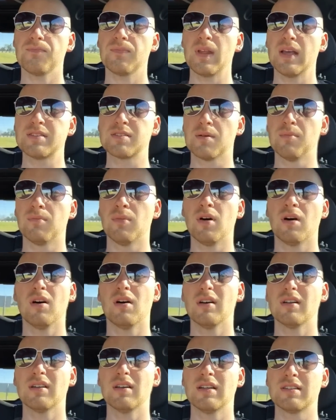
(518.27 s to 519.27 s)
It's a
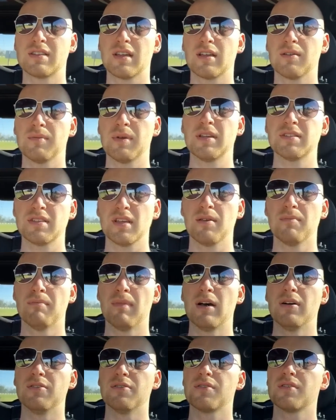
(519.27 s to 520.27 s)
maw. It's like basically a
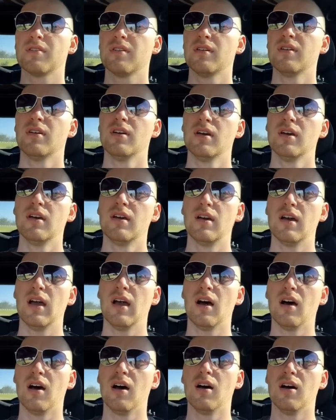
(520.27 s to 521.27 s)
mouth,
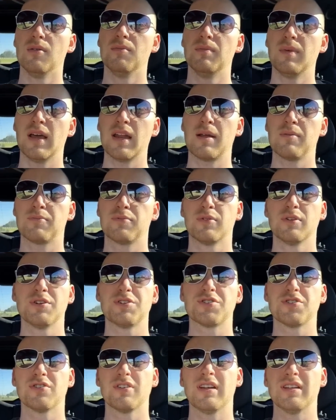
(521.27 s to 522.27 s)
and I'm pretty
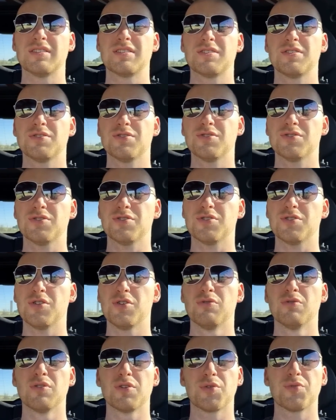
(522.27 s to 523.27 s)
sure it's 2
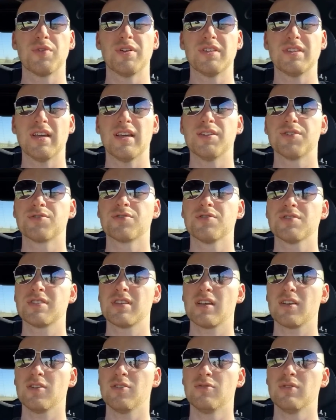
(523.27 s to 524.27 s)
or 3 tendrils
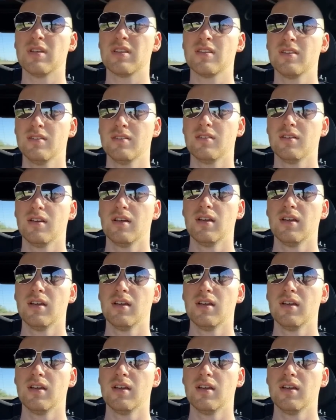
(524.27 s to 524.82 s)
that go with it.